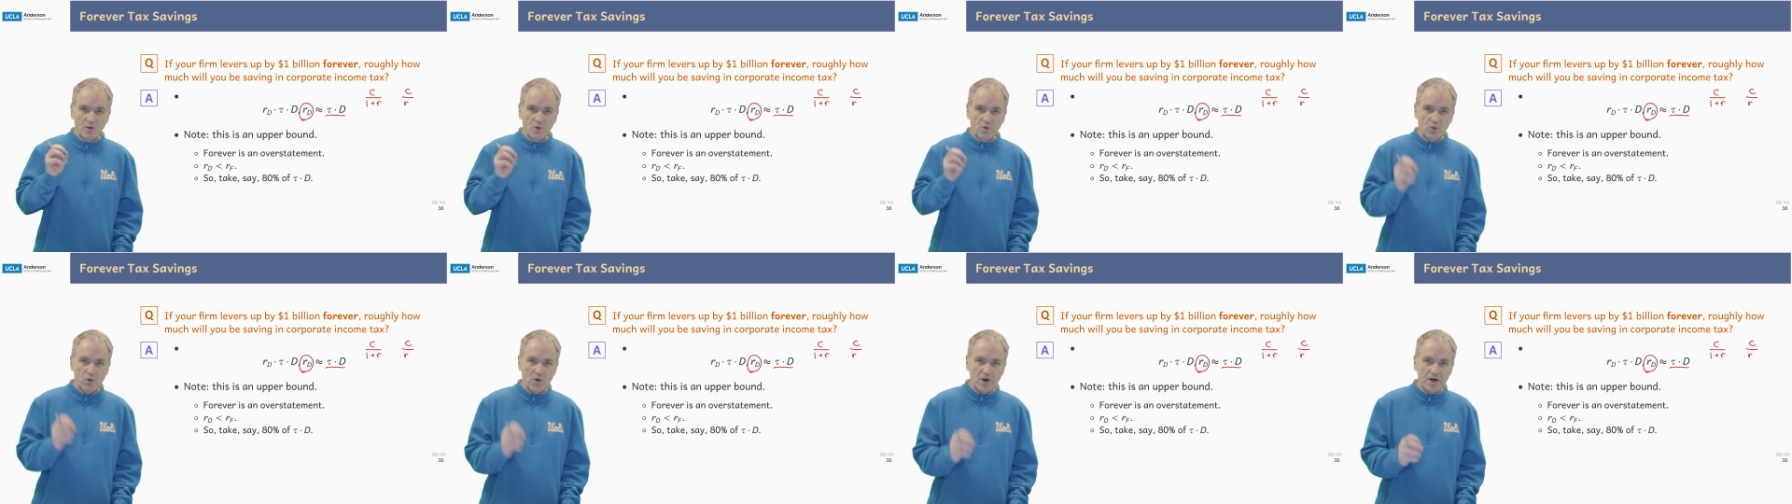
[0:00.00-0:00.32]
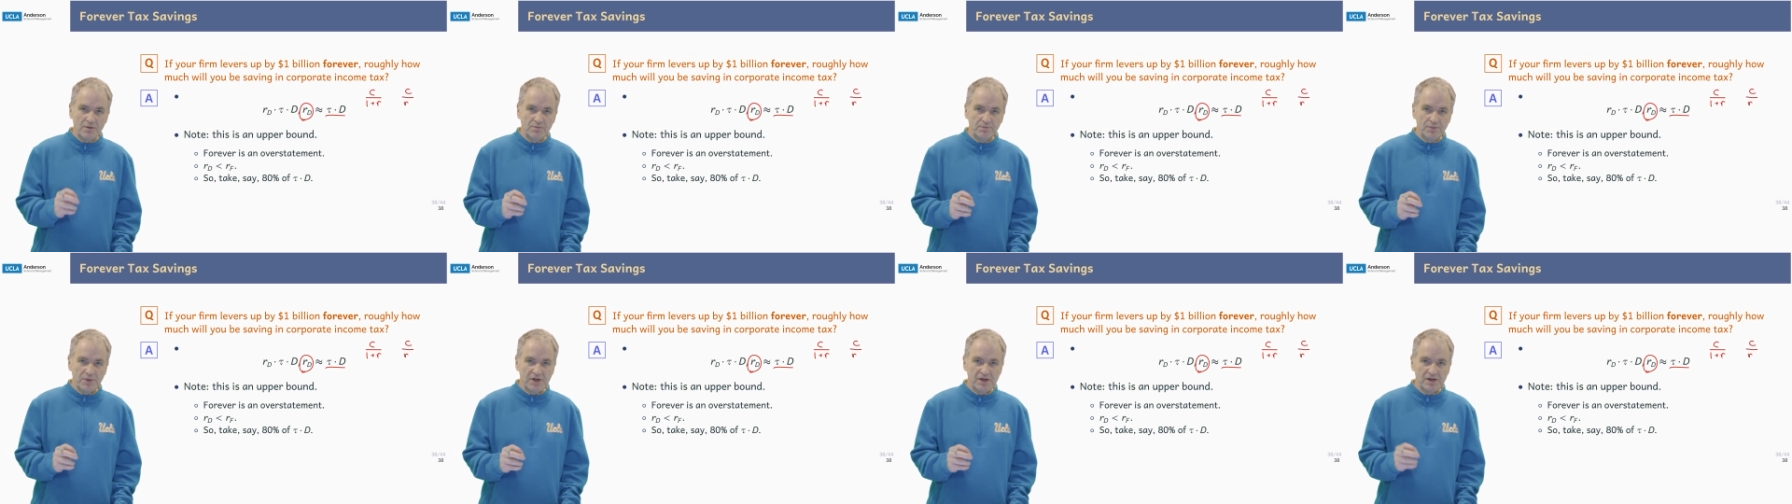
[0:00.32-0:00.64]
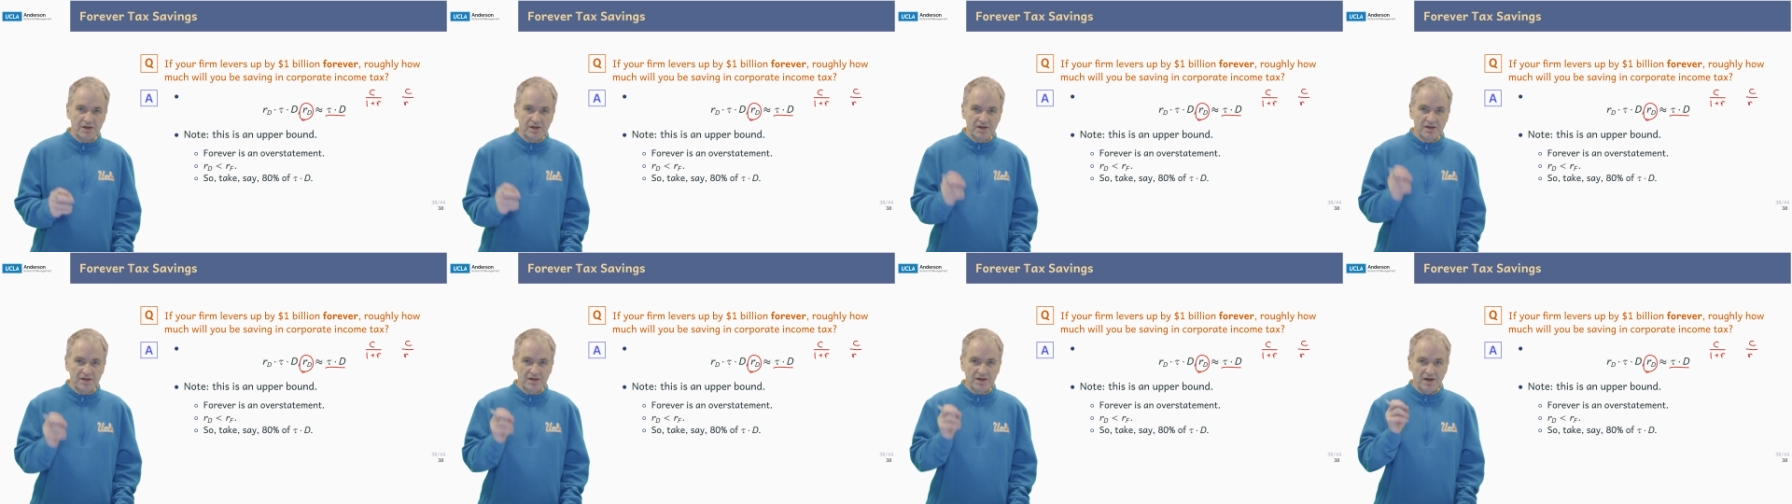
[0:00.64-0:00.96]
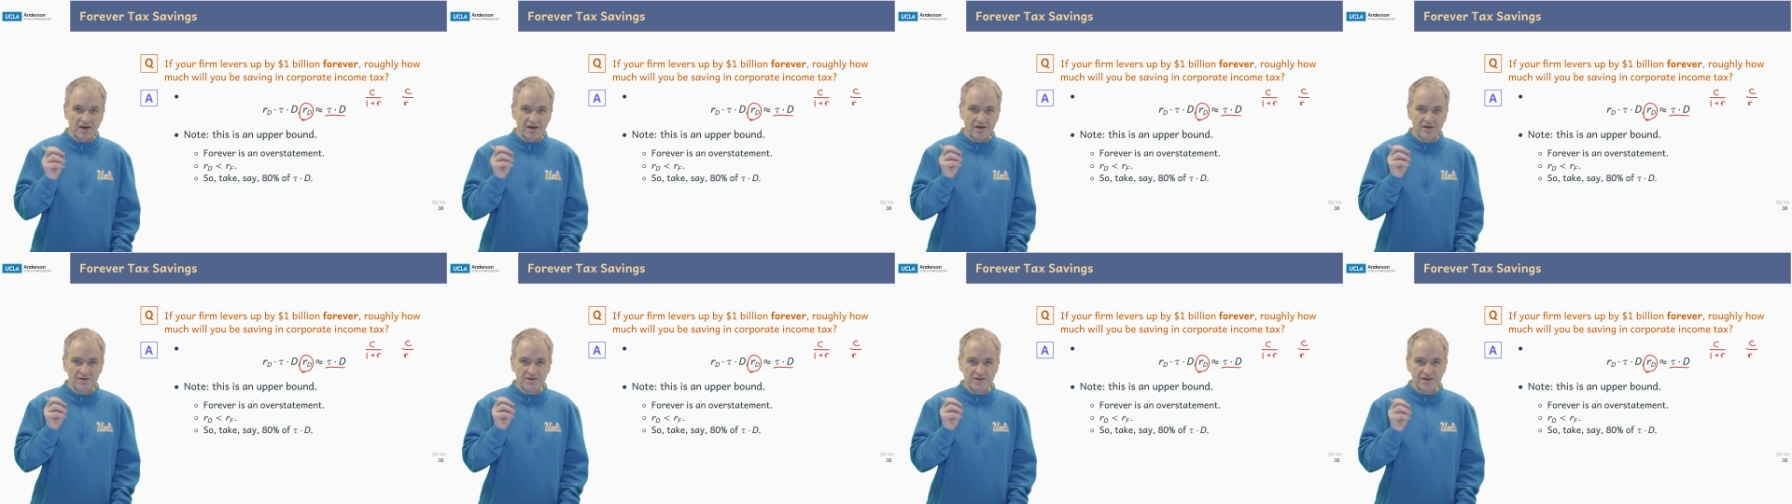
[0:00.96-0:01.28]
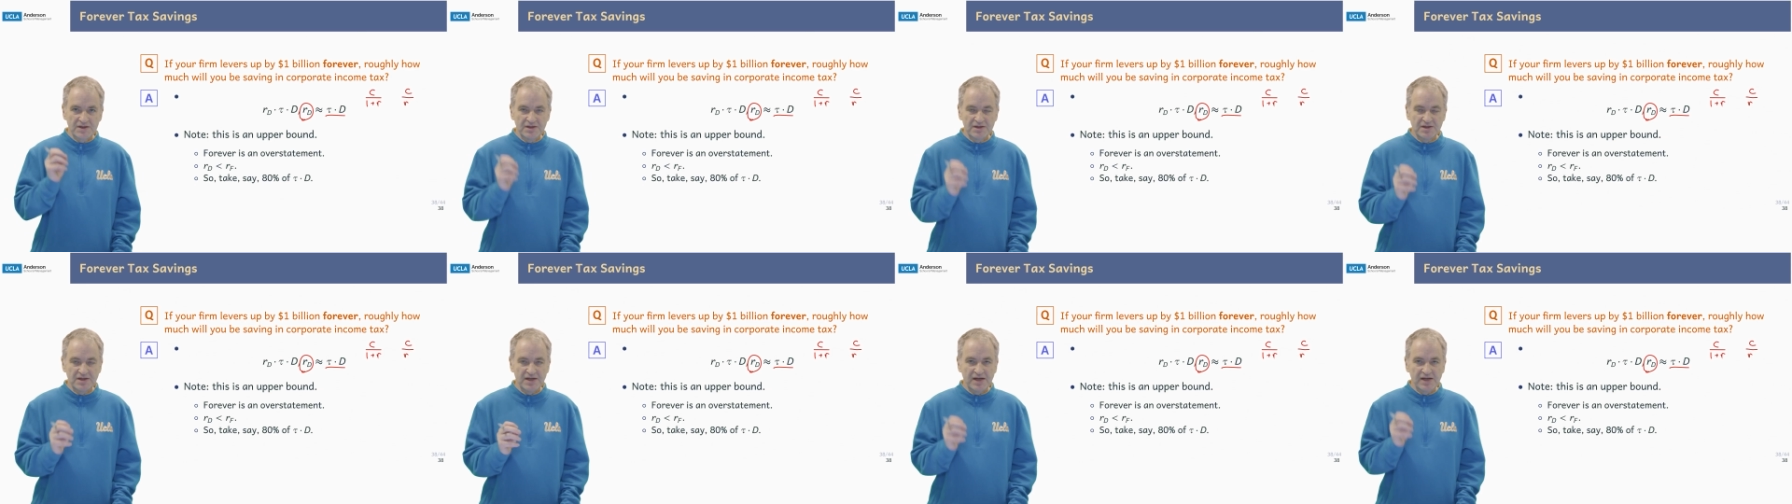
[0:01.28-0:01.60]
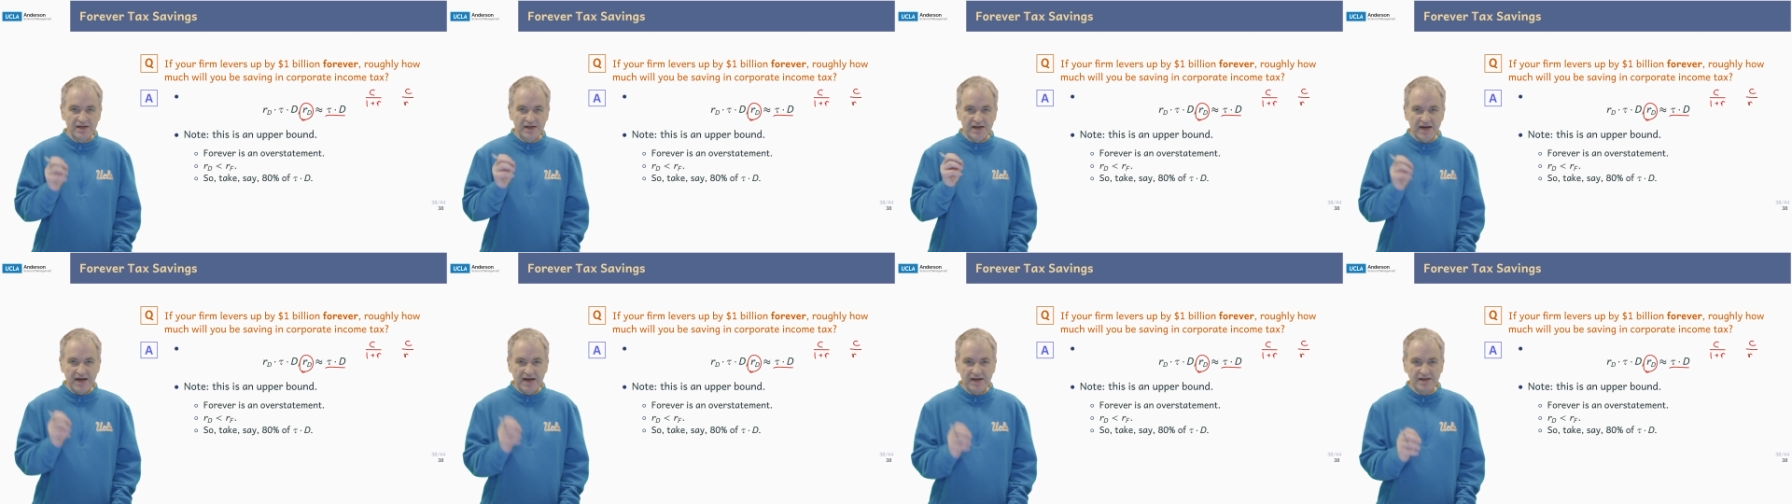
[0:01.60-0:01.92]
$1 billion in
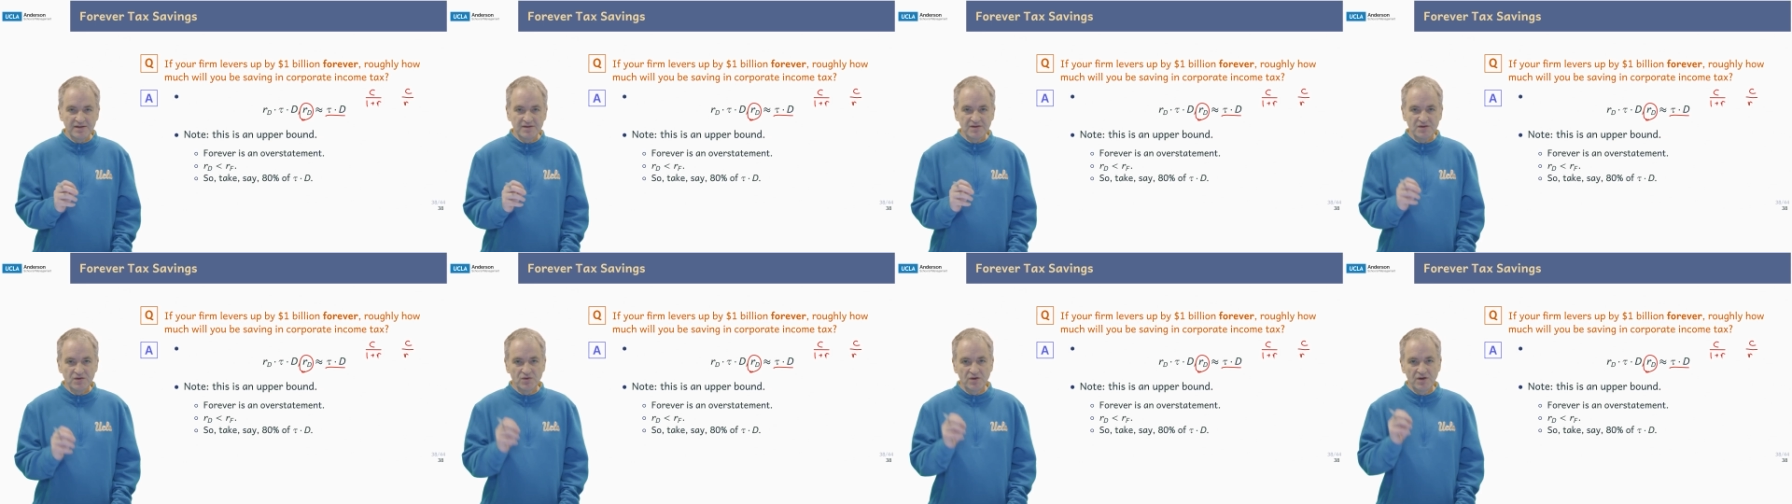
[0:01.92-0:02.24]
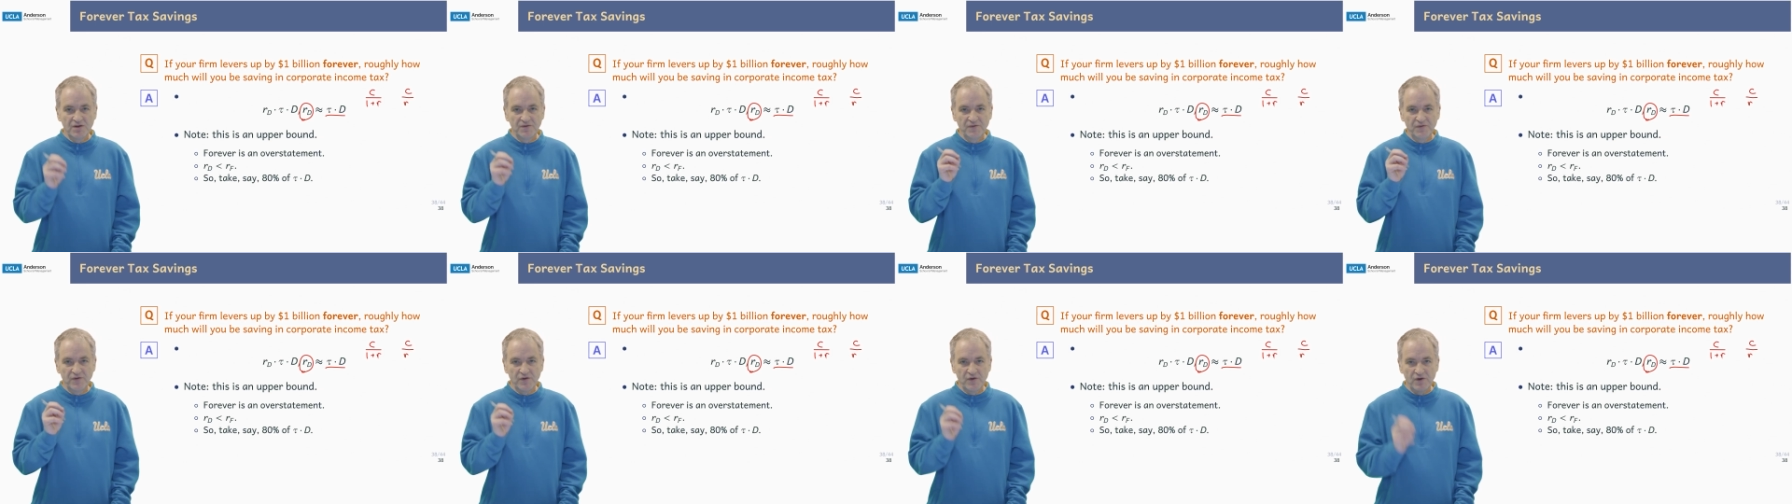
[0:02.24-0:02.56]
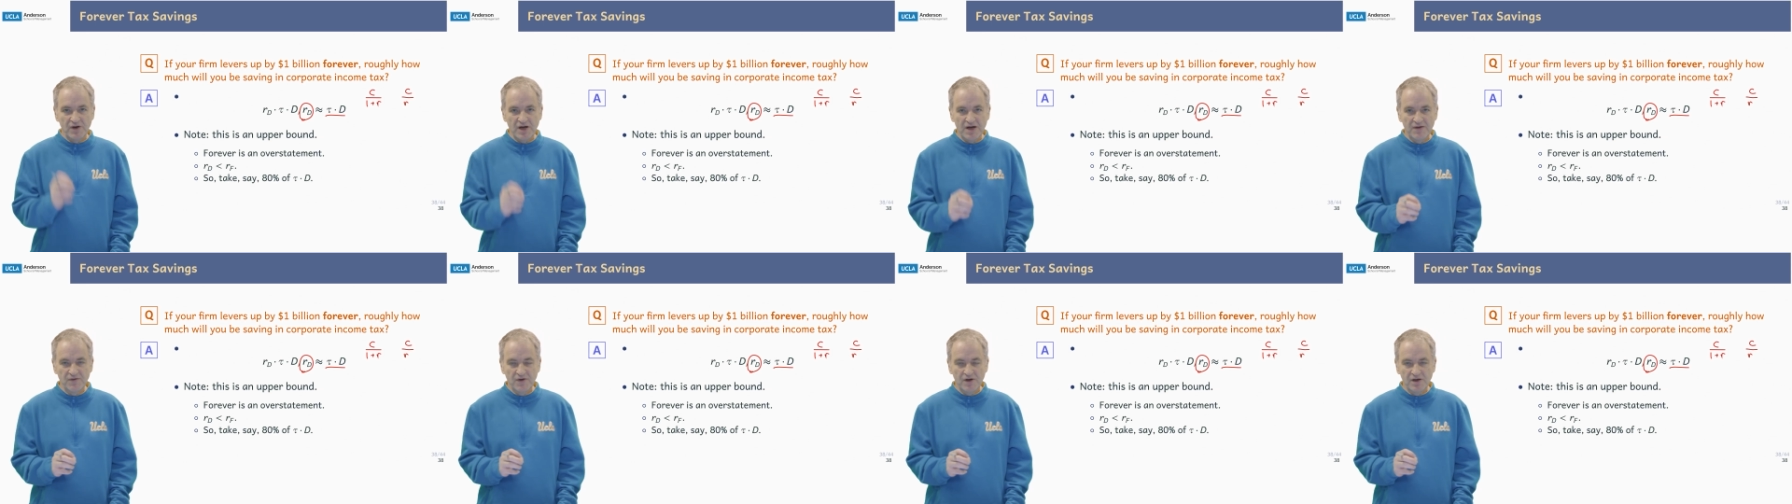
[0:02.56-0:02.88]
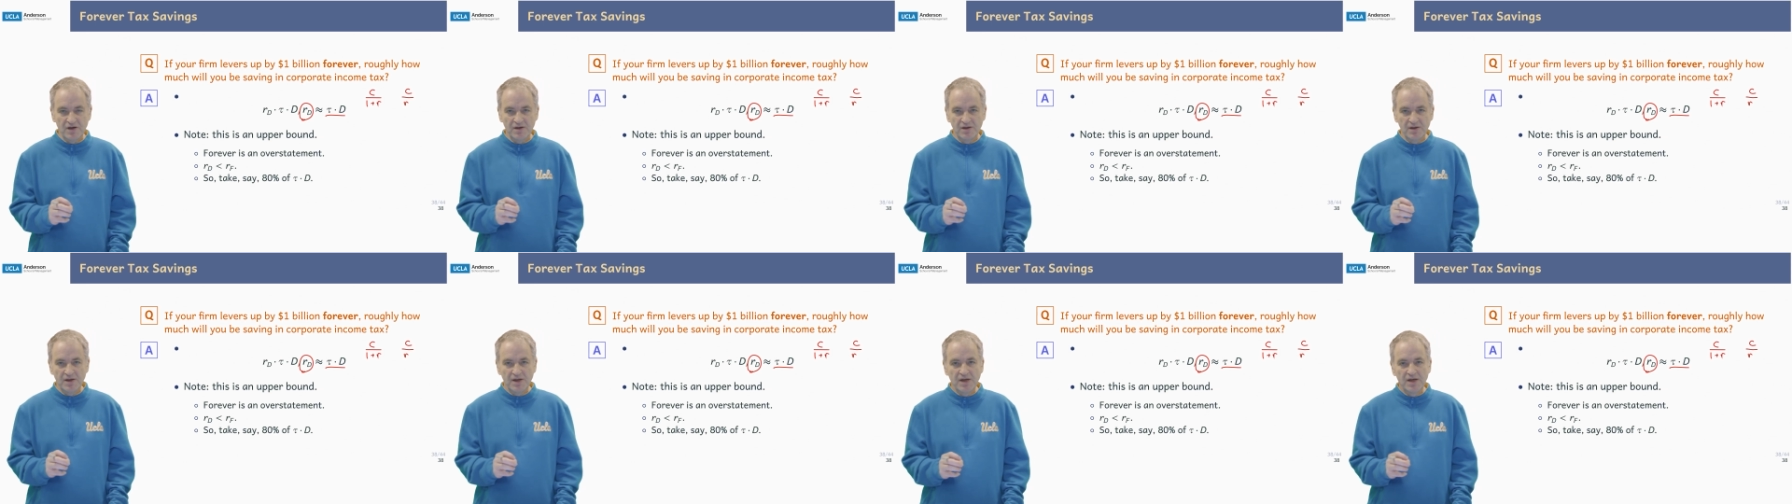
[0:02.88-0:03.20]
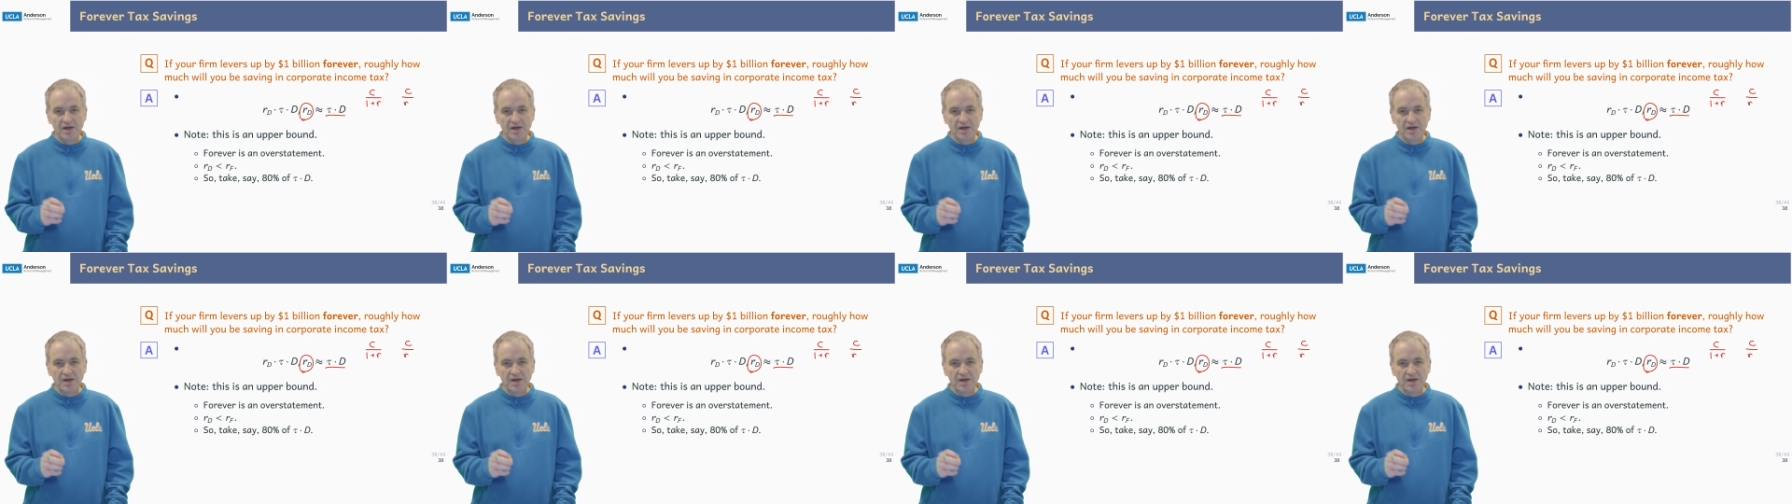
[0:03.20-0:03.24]
debt extra forever